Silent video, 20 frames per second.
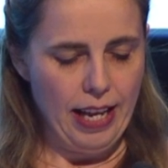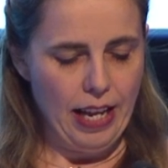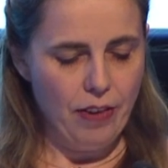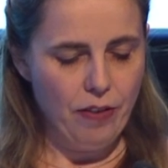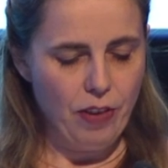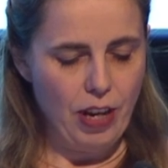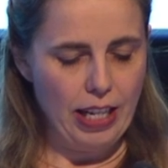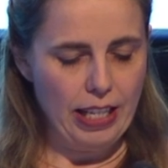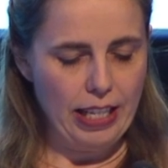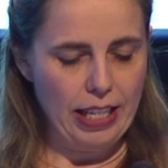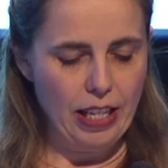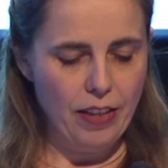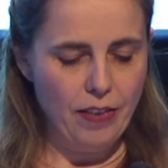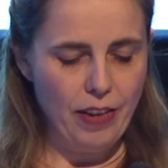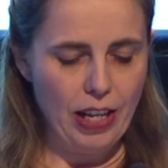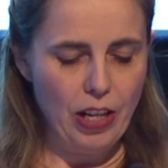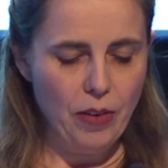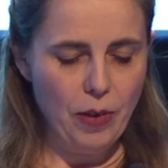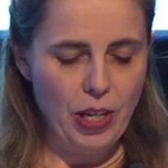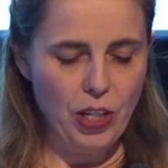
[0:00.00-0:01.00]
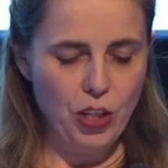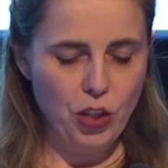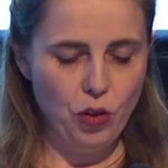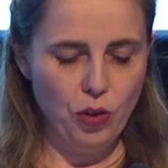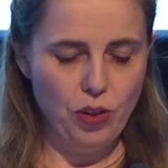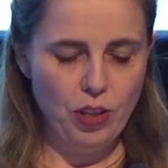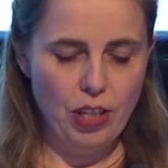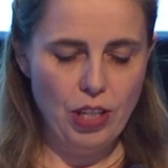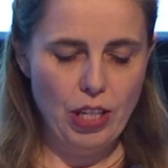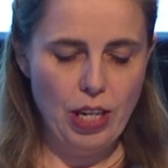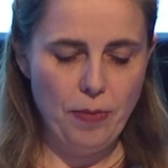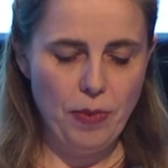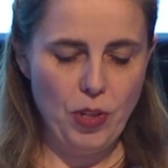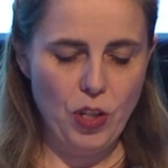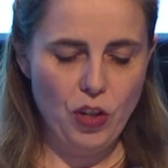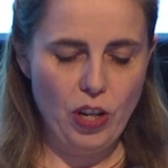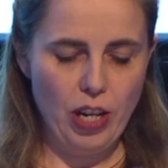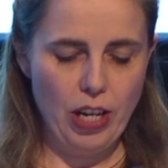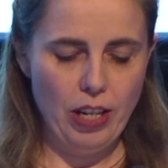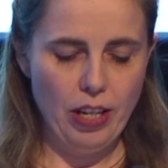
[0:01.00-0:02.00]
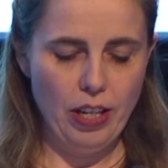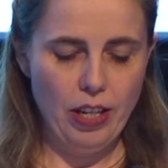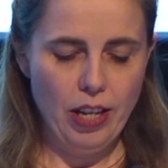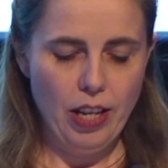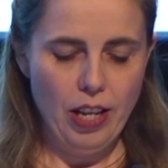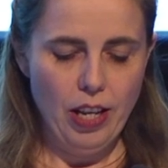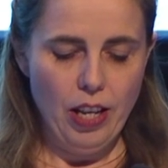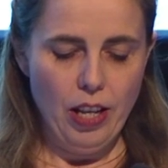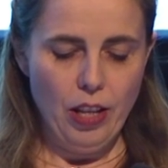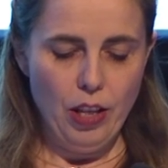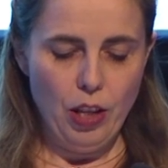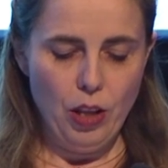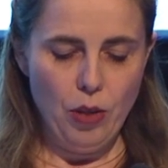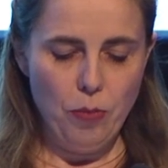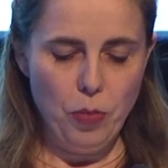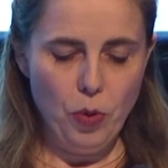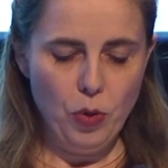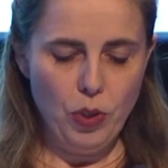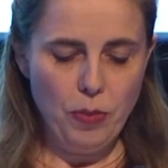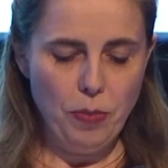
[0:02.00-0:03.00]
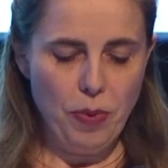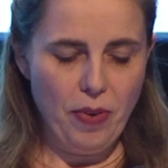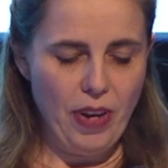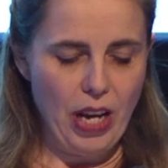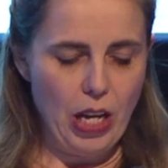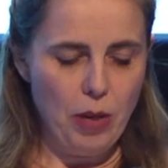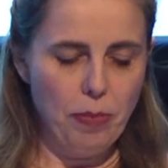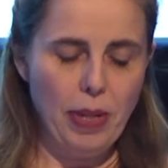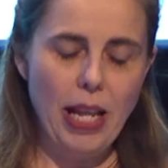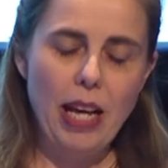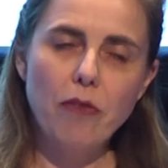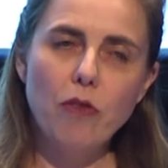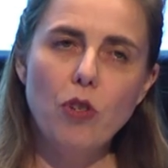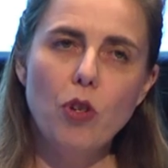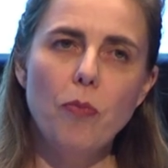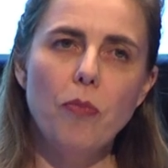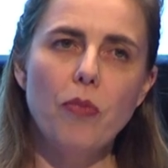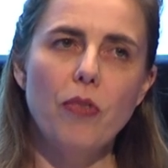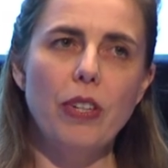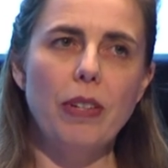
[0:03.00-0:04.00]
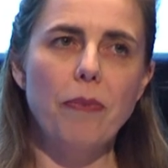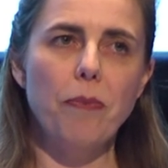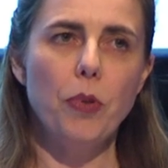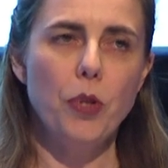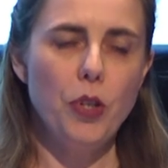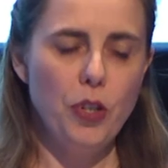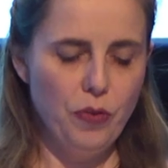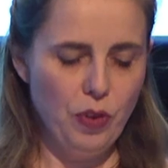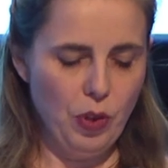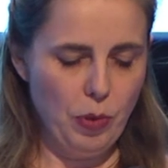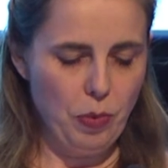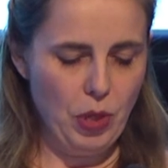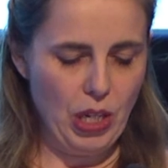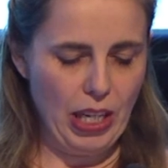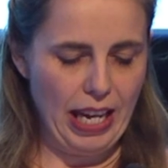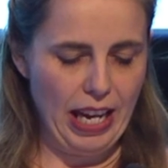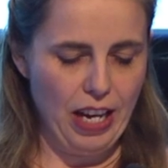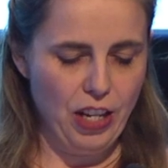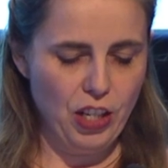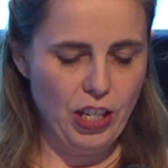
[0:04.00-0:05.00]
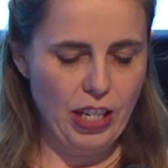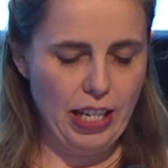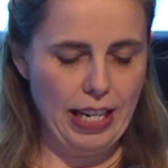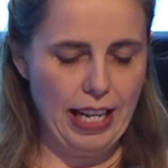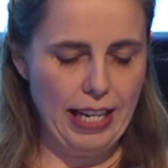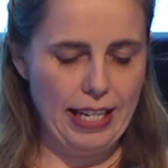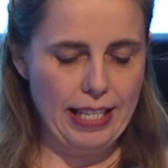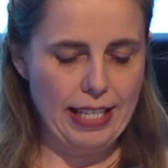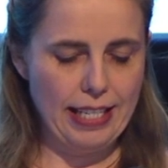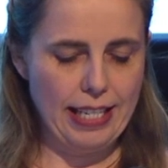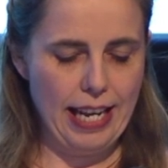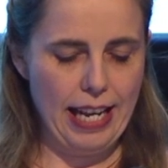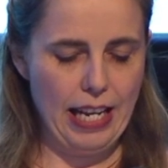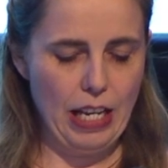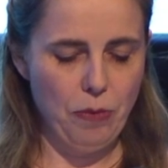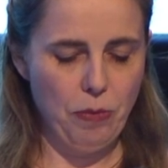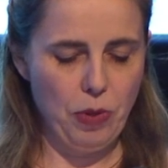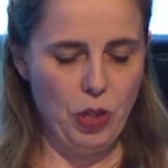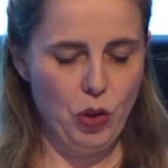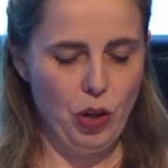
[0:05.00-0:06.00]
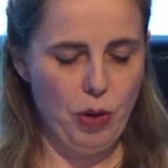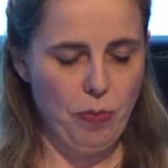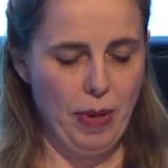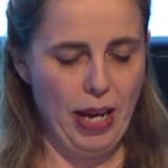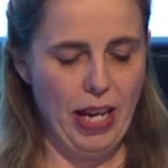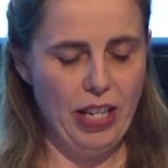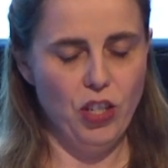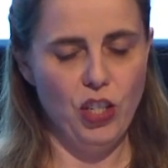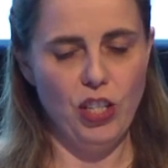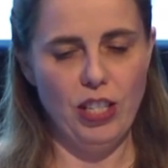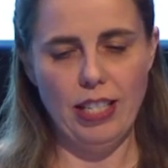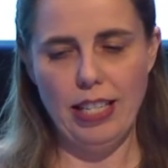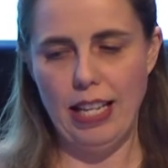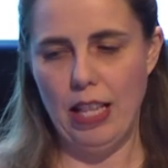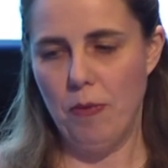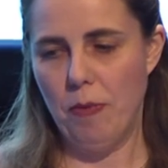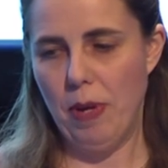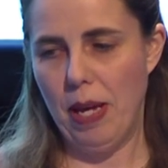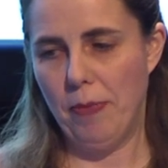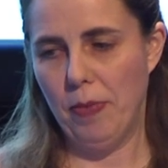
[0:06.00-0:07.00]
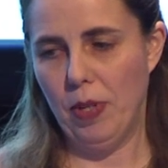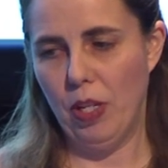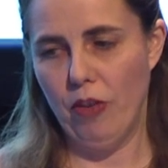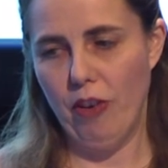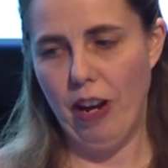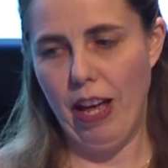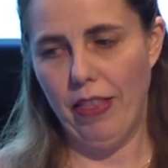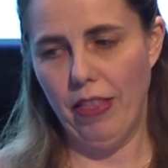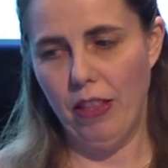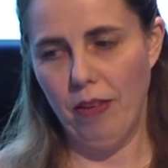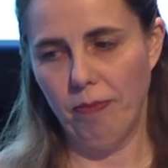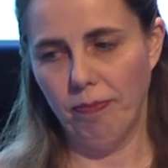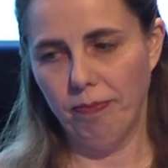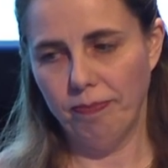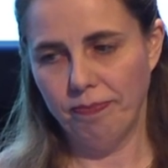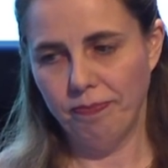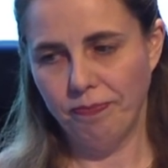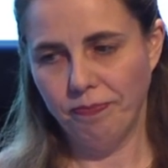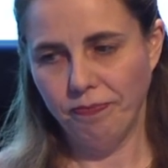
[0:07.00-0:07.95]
And finally, the evaluation also demonstrated that the books provide a platform for improved communication and understanding between patients and the people around them.